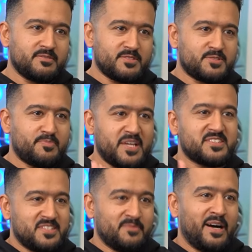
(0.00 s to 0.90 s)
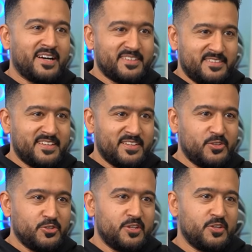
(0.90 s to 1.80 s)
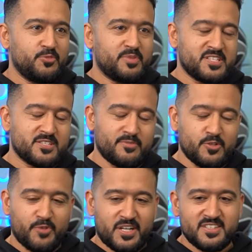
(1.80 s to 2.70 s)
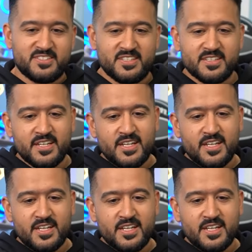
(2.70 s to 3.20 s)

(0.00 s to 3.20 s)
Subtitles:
space in the market that you participate, you practice in.